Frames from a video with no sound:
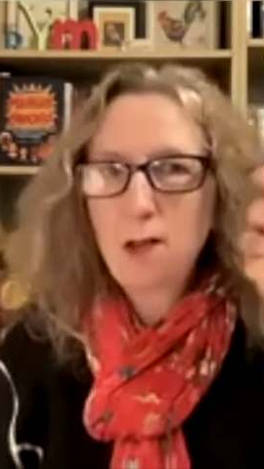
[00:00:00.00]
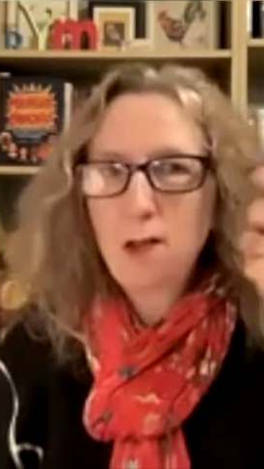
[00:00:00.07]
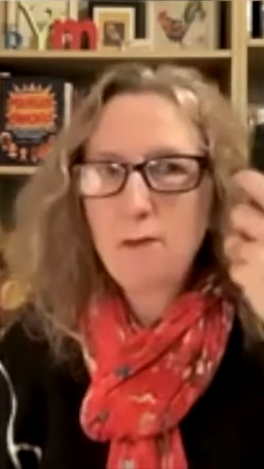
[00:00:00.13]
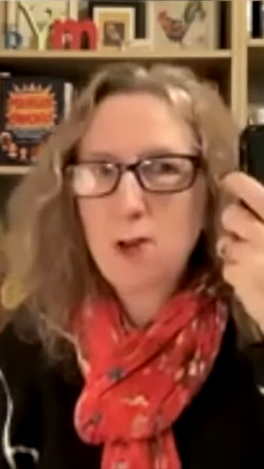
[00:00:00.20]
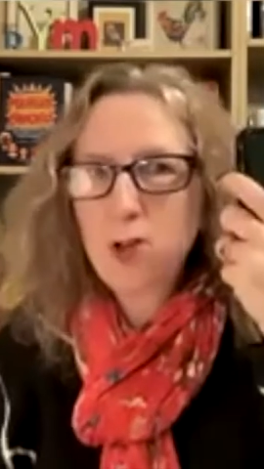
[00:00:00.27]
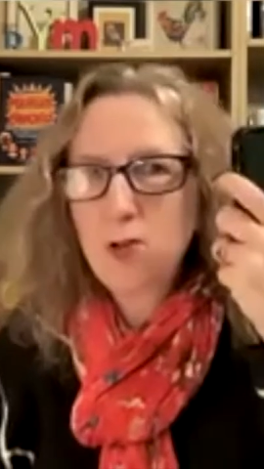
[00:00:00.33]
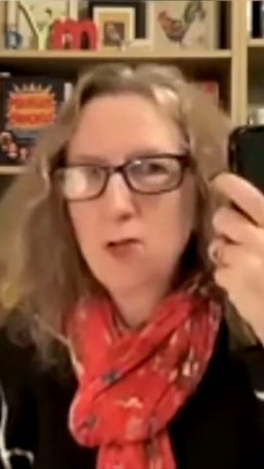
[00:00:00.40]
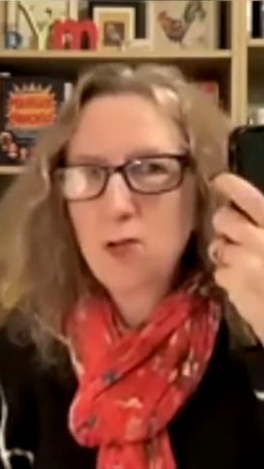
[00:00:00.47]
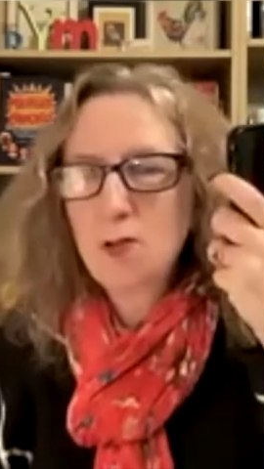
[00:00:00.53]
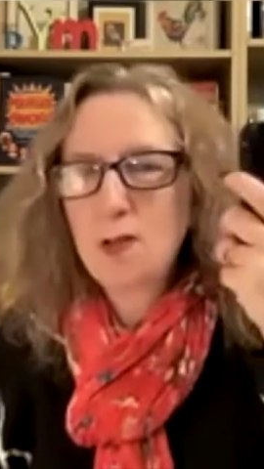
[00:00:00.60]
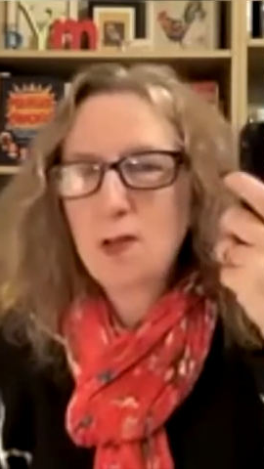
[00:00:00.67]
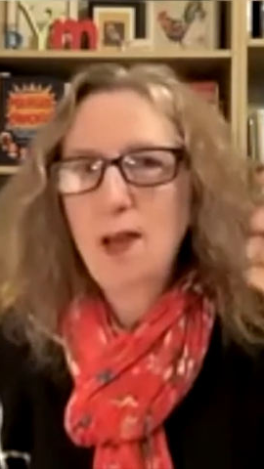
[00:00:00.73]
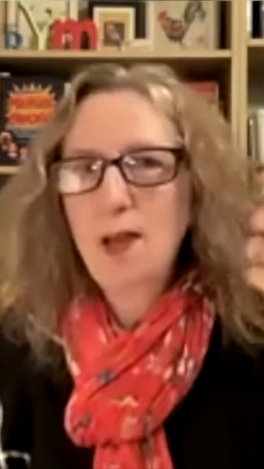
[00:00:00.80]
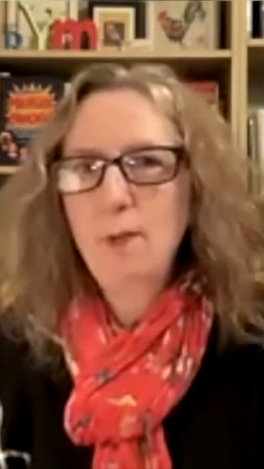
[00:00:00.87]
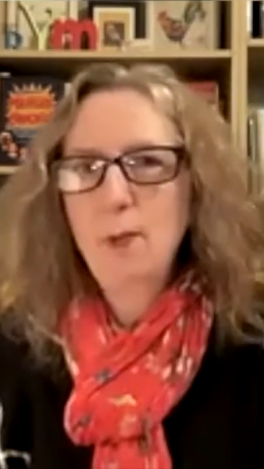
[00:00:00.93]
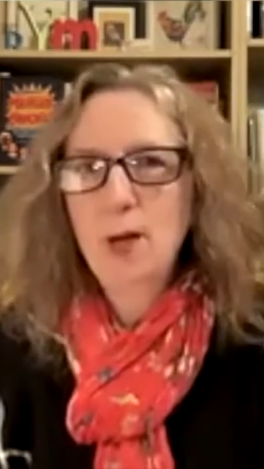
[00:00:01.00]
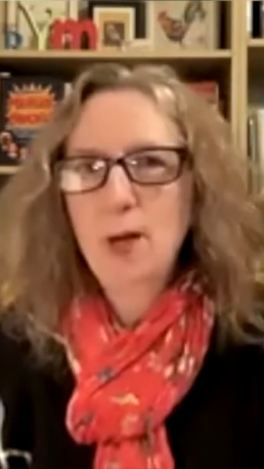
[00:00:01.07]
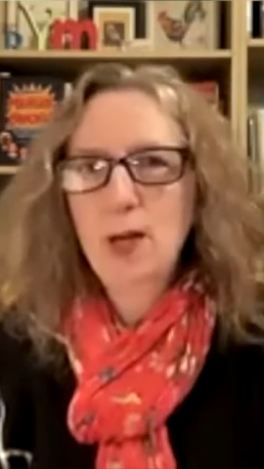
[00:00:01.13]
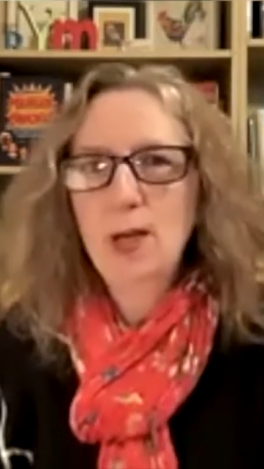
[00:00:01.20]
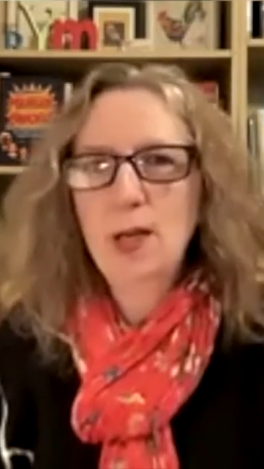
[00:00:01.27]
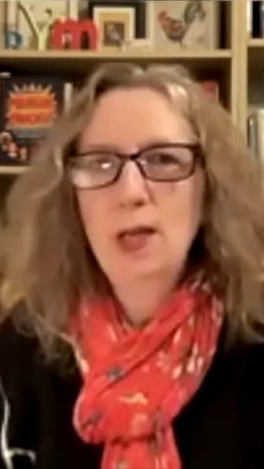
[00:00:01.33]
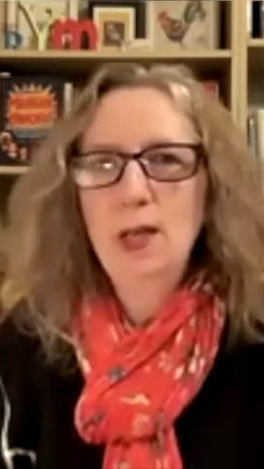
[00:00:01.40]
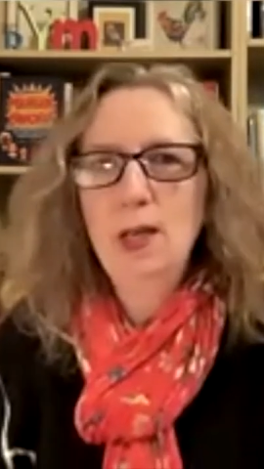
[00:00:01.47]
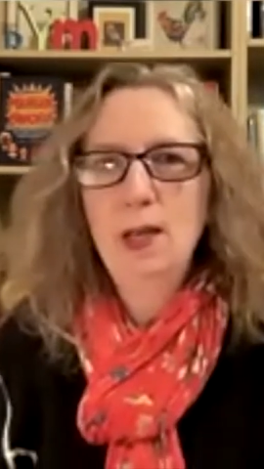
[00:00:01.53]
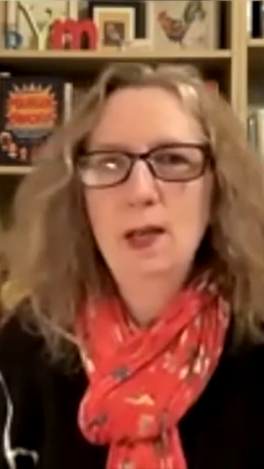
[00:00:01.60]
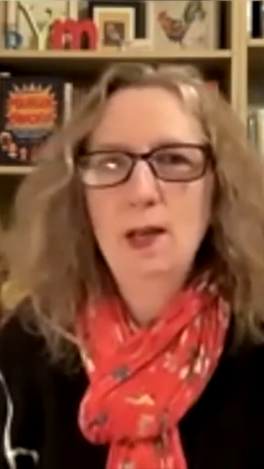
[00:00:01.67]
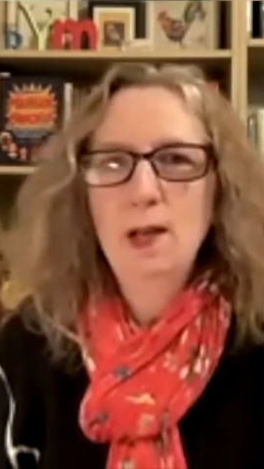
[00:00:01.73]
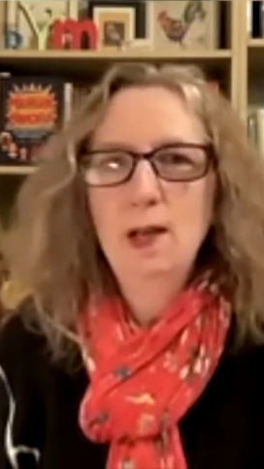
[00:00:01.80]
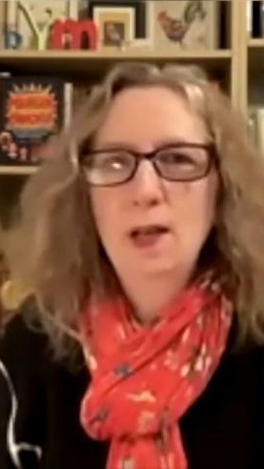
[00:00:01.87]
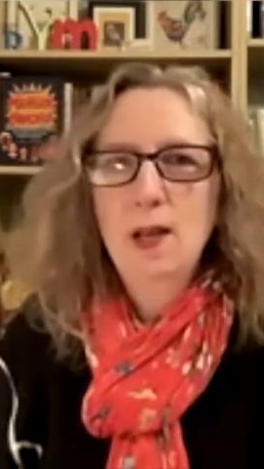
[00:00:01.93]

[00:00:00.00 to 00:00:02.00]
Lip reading: phones and bringing in